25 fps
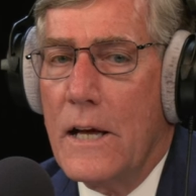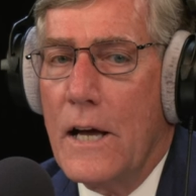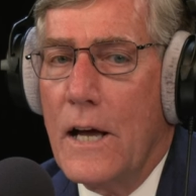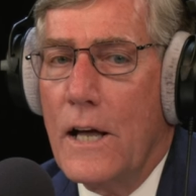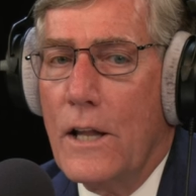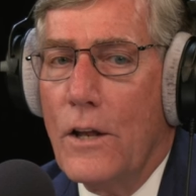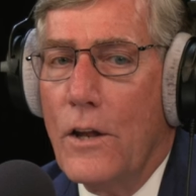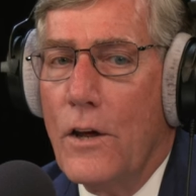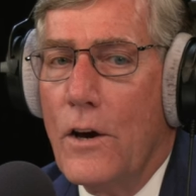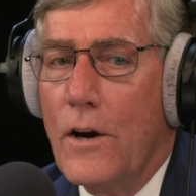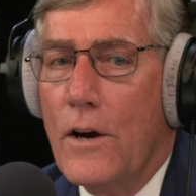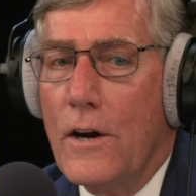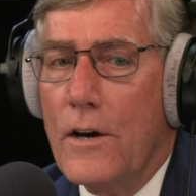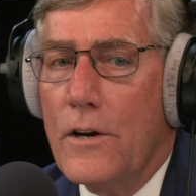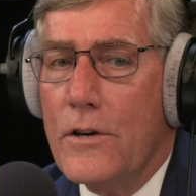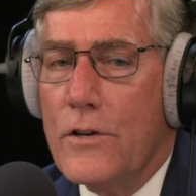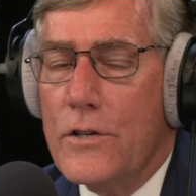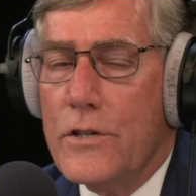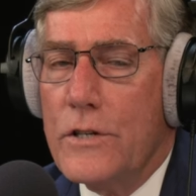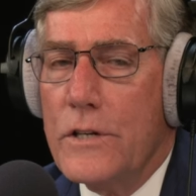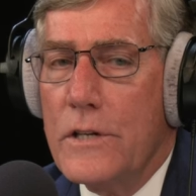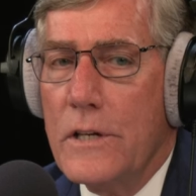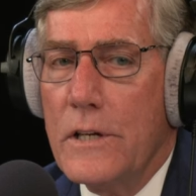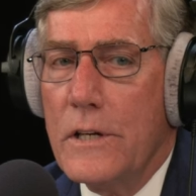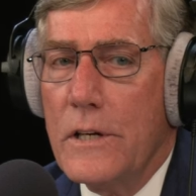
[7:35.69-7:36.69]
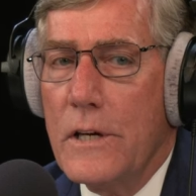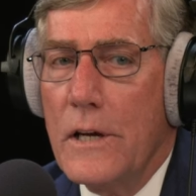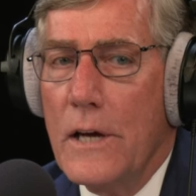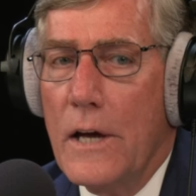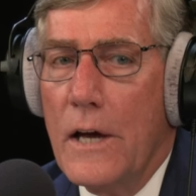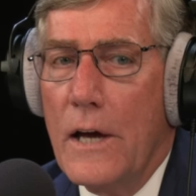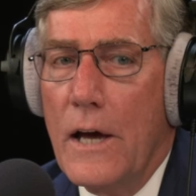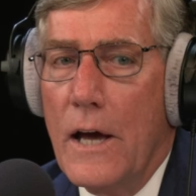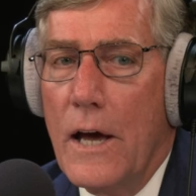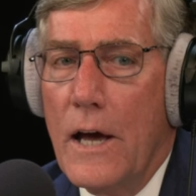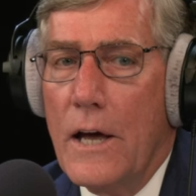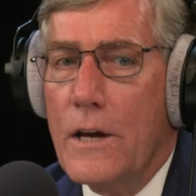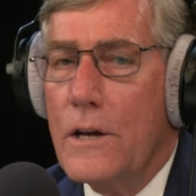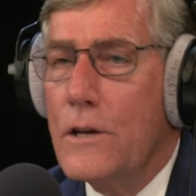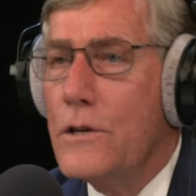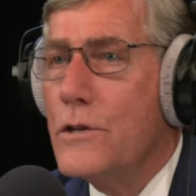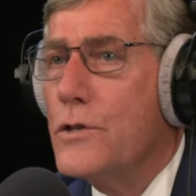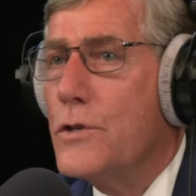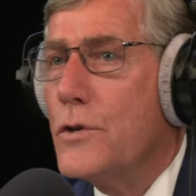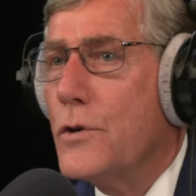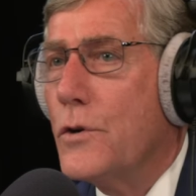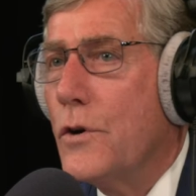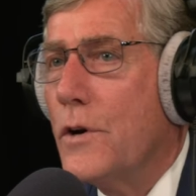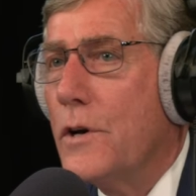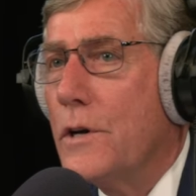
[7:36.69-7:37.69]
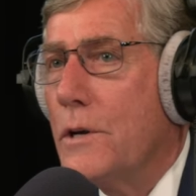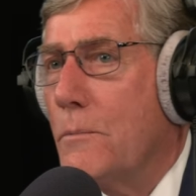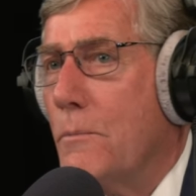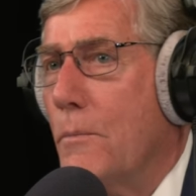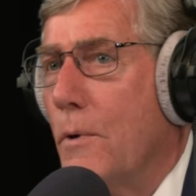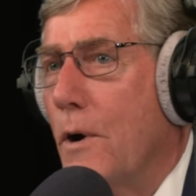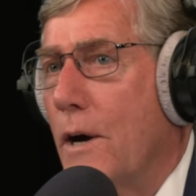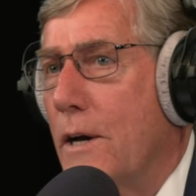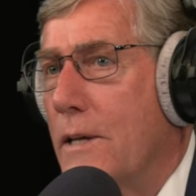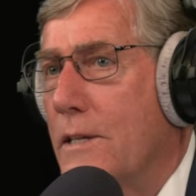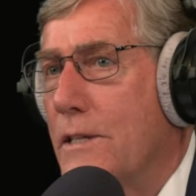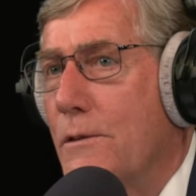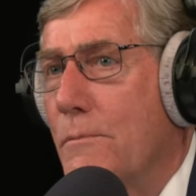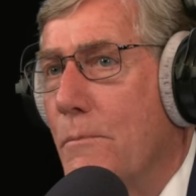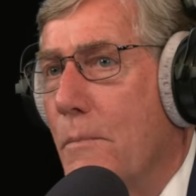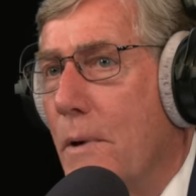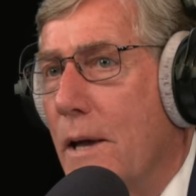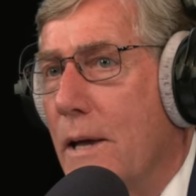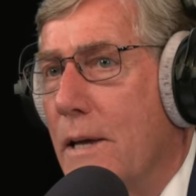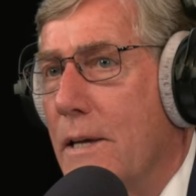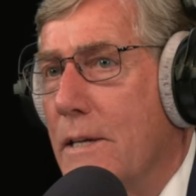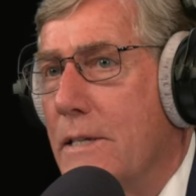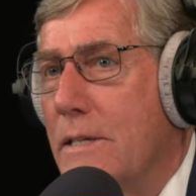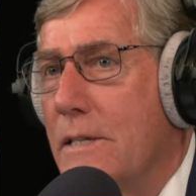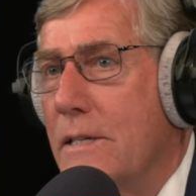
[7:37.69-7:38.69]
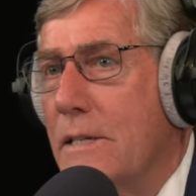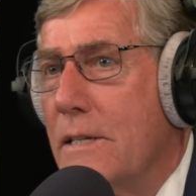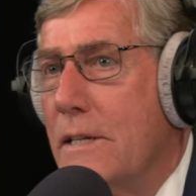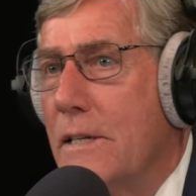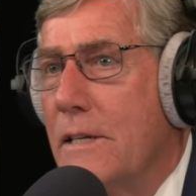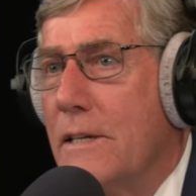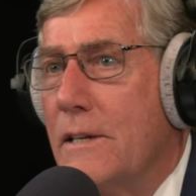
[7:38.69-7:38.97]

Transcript: a large uninsured deposit base,